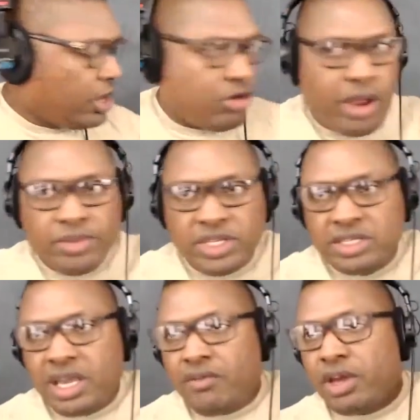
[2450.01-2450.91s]
Krebs is
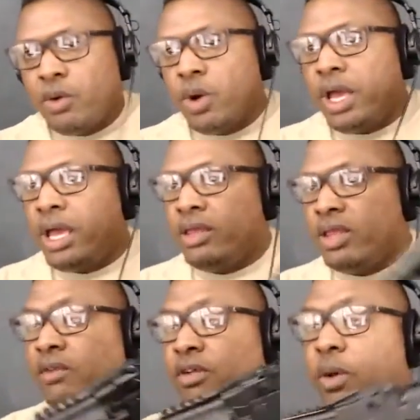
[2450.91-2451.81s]
giving away, they're
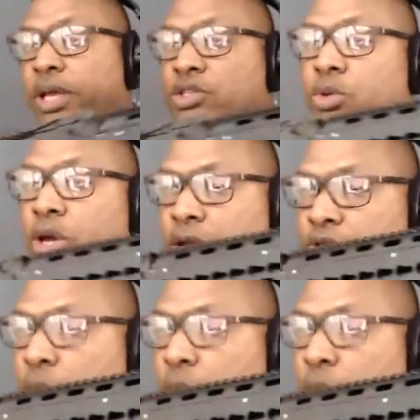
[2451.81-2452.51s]
giving away two guns.